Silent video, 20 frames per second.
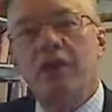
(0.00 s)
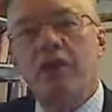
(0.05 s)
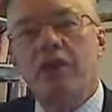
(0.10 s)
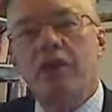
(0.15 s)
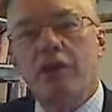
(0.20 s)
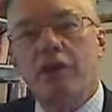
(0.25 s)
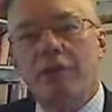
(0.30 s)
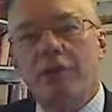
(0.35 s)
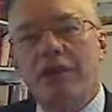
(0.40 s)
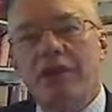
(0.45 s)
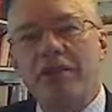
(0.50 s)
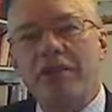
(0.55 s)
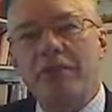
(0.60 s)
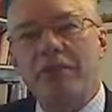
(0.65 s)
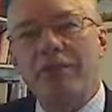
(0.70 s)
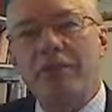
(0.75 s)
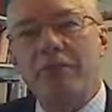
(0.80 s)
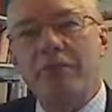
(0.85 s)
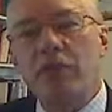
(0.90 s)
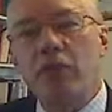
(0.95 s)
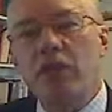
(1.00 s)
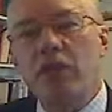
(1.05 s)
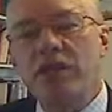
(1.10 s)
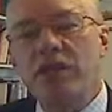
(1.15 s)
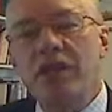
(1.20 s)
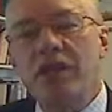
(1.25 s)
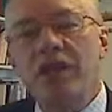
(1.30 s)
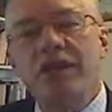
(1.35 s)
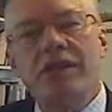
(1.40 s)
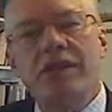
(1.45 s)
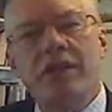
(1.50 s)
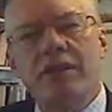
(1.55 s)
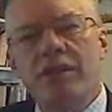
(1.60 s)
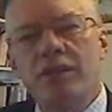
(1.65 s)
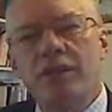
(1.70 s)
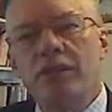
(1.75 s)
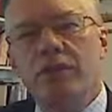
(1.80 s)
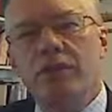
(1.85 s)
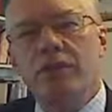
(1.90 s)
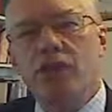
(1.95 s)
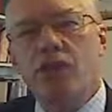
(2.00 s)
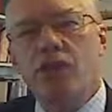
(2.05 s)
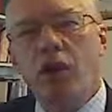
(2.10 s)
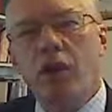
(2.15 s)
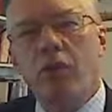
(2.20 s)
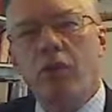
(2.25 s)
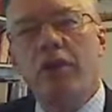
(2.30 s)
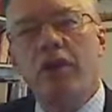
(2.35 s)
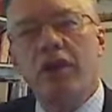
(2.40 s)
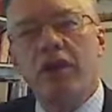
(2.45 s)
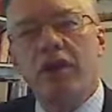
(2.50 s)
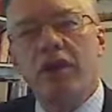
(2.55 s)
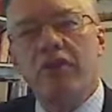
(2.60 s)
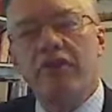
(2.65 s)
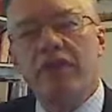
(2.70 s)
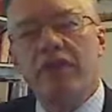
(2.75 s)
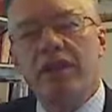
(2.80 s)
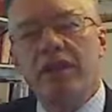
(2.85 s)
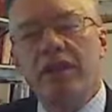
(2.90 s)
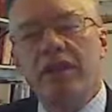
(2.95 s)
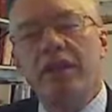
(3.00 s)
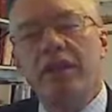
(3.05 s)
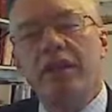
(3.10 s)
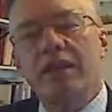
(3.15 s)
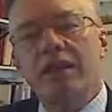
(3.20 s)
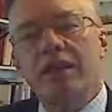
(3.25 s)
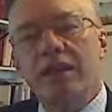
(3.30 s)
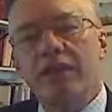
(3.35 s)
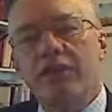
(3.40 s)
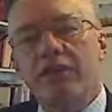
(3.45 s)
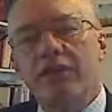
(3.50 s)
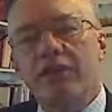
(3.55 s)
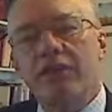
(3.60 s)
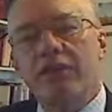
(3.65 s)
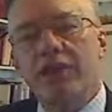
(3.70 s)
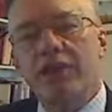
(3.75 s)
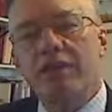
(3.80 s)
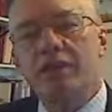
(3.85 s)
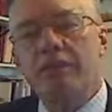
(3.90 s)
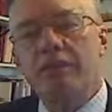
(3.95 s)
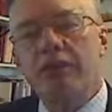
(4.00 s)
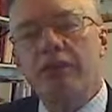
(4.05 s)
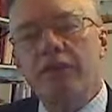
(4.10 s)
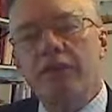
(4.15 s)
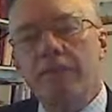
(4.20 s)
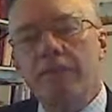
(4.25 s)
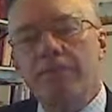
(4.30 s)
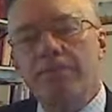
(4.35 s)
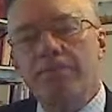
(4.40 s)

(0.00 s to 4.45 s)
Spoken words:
comprehensive reports tend to do the job of the letter of transmittal.